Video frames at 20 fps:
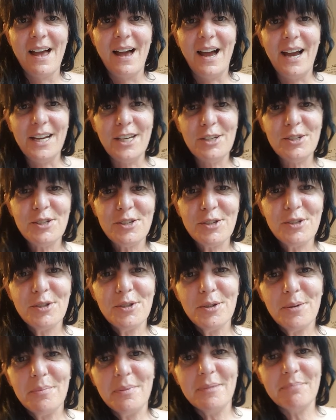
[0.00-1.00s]
Hi
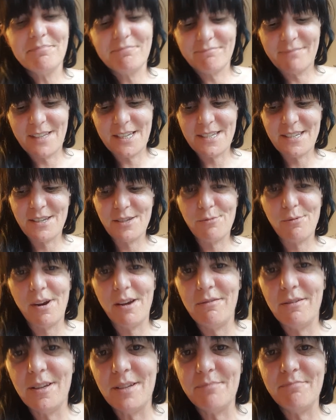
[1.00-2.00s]
YouTube, this is
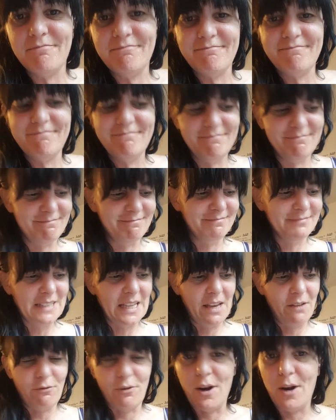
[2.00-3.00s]
Raven
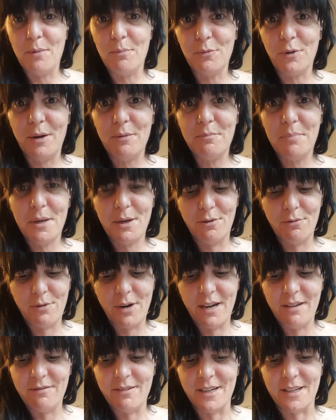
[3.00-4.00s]
from Red Pill
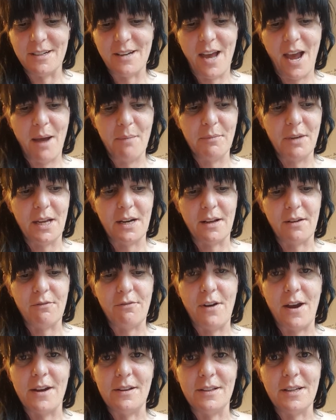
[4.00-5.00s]
Raven. I'm getting
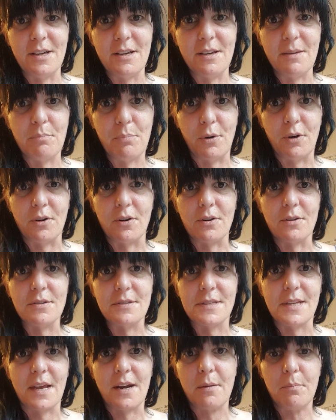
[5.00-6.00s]
finally
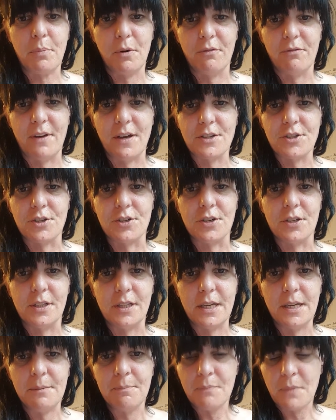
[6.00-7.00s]
set up
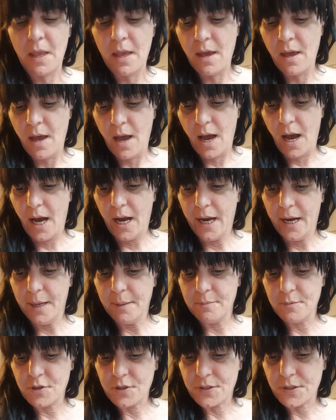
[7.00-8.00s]
professionally.
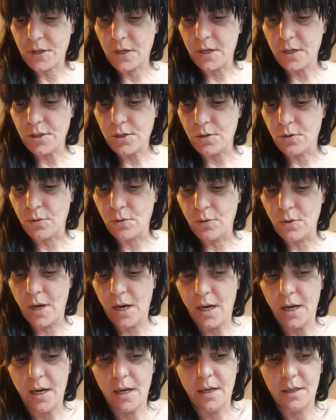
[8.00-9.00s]
I'm just going to do
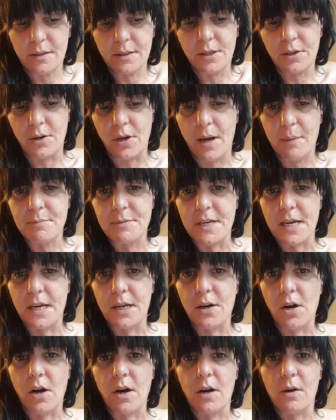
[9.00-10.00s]
a little
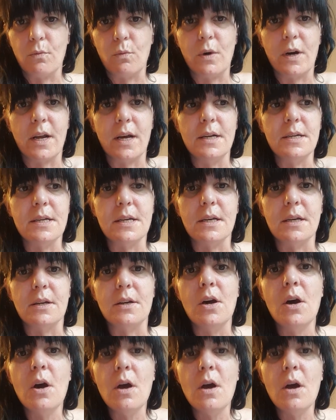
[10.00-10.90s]
update on what I did